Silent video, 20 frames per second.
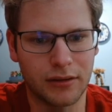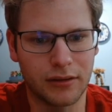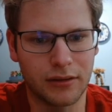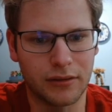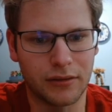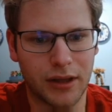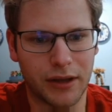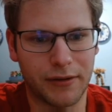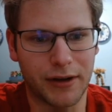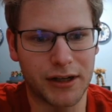
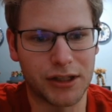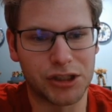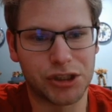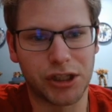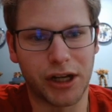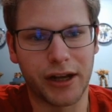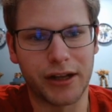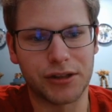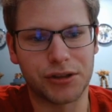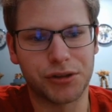They've got a
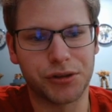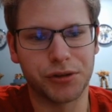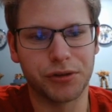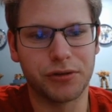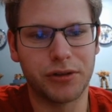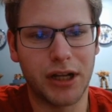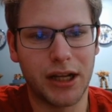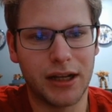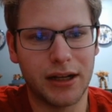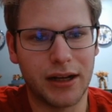giant
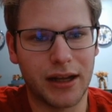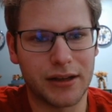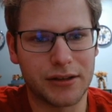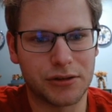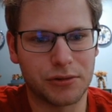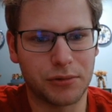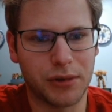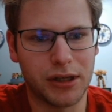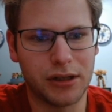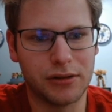Shrunade as
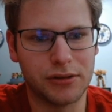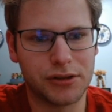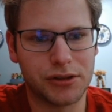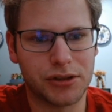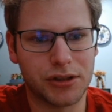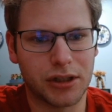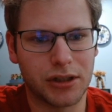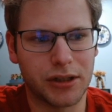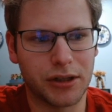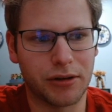well, just to
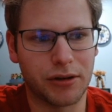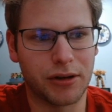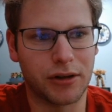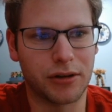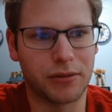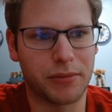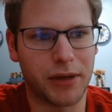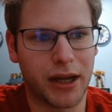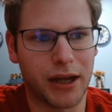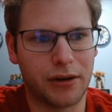clear out all the
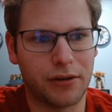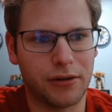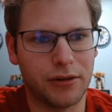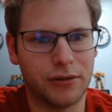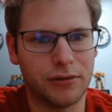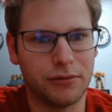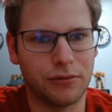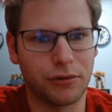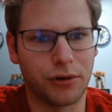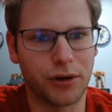back row.
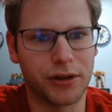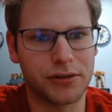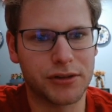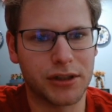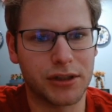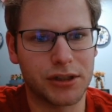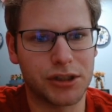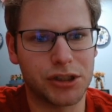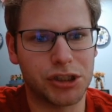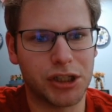Royal's
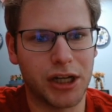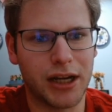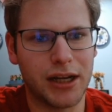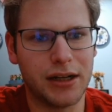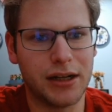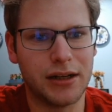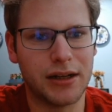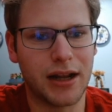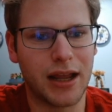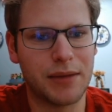going to chain
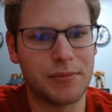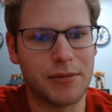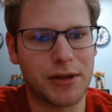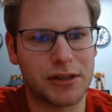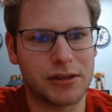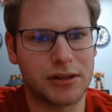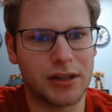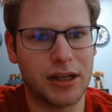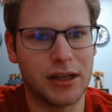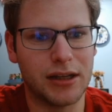an
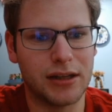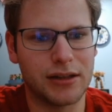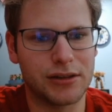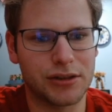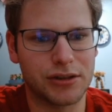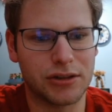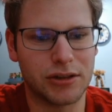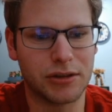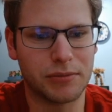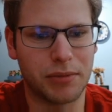MST
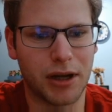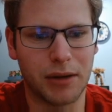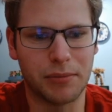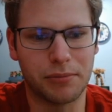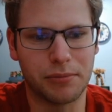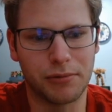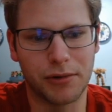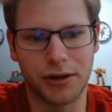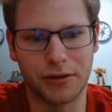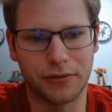just to pop
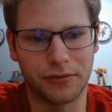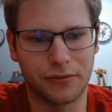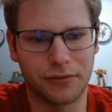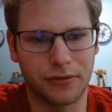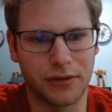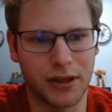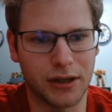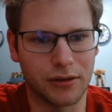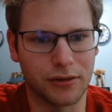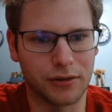one of
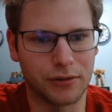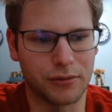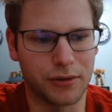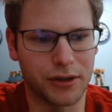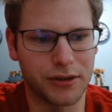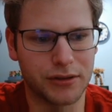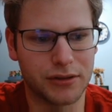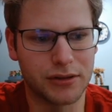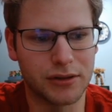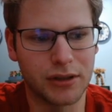the other
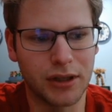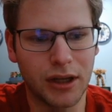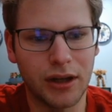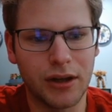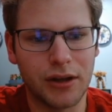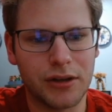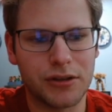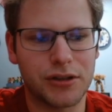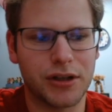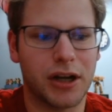ones.
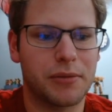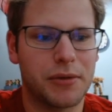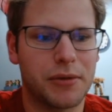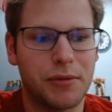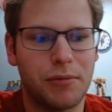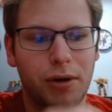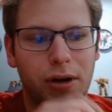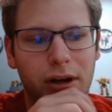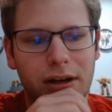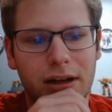So you got to be
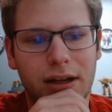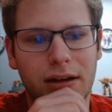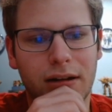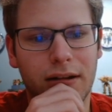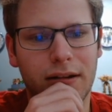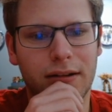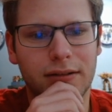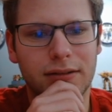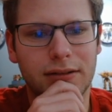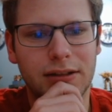worried
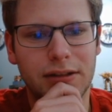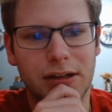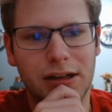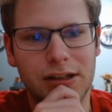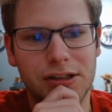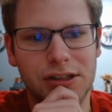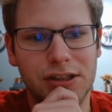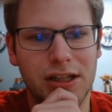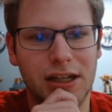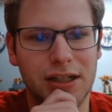here. You could
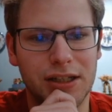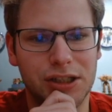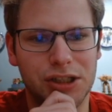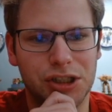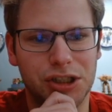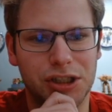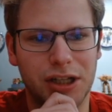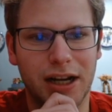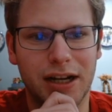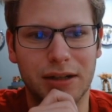just hit a
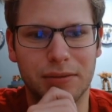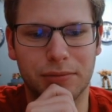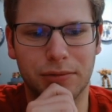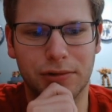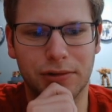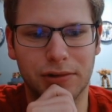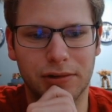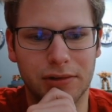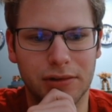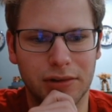
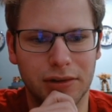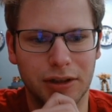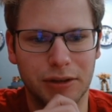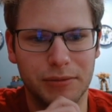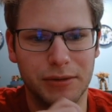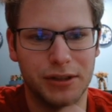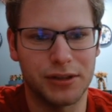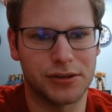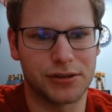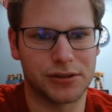Chainable. A little bit
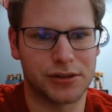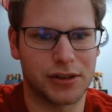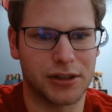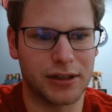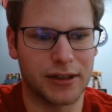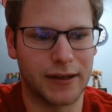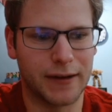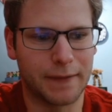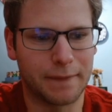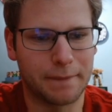interesting.